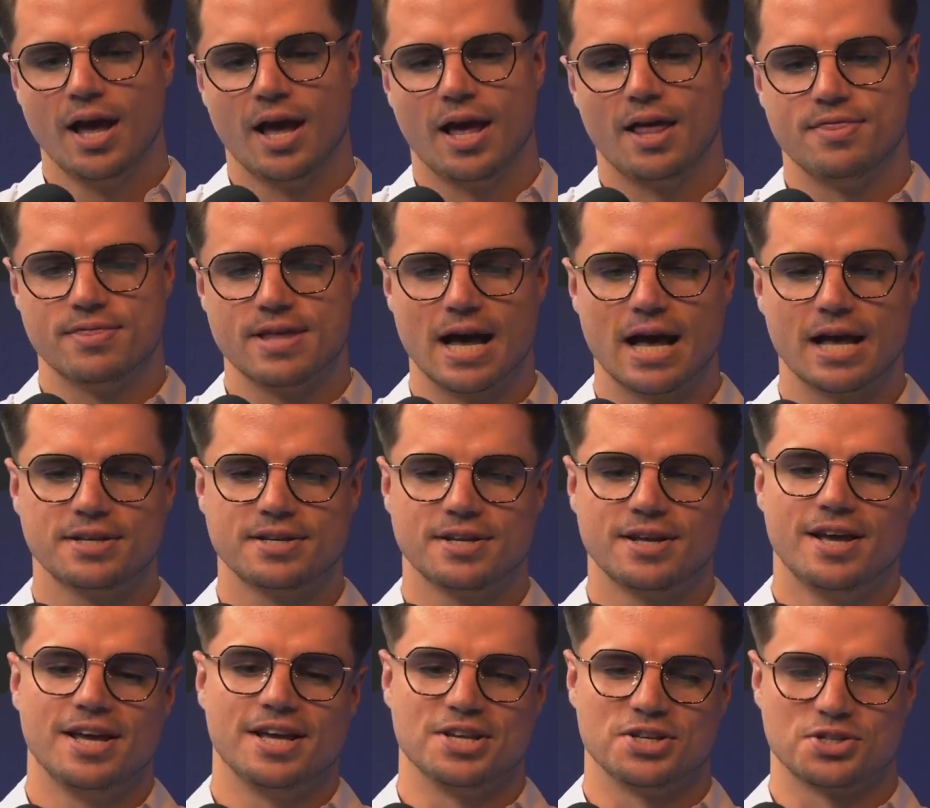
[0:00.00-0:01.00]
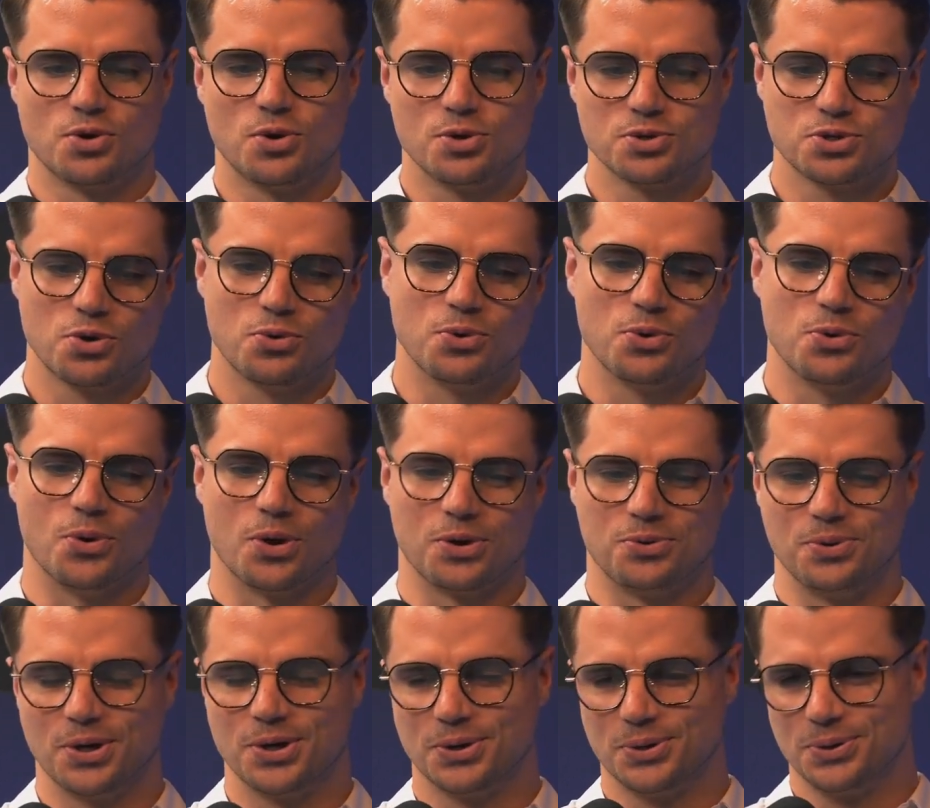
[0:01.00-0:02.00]
And that is also what
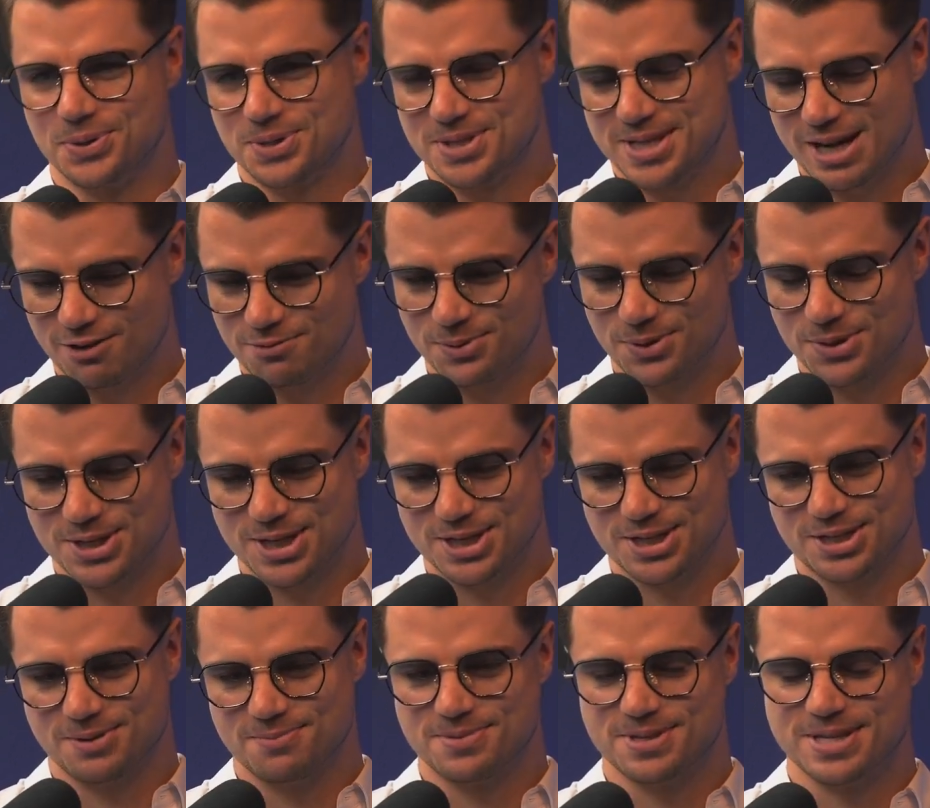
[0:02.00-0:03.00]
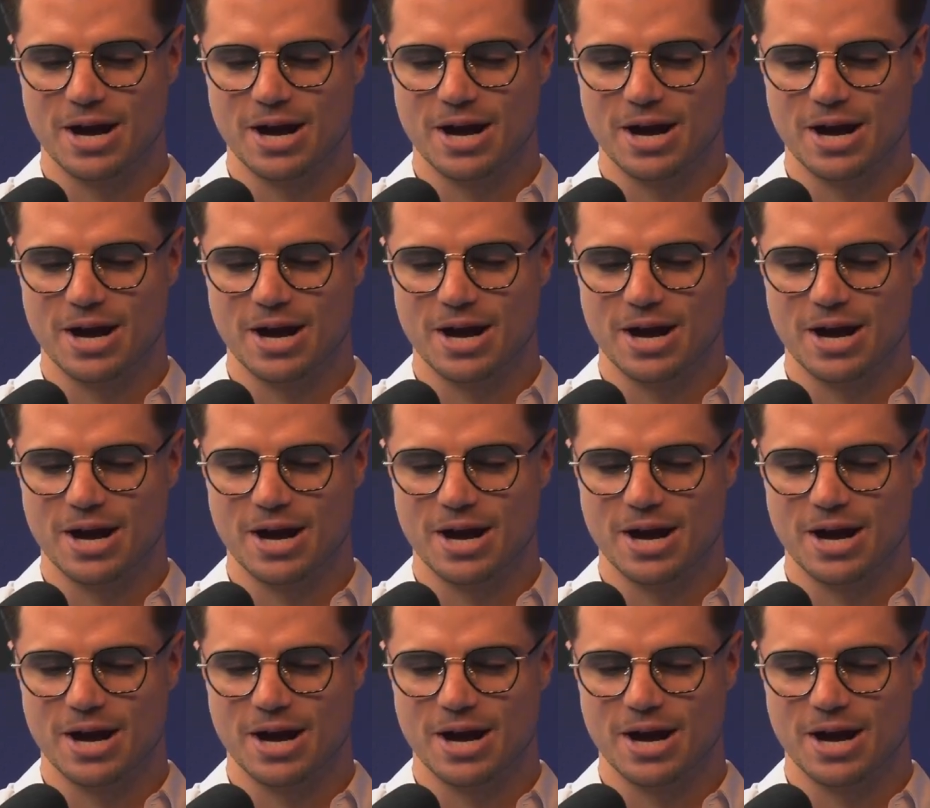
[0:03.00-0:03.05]
we call self-built systems.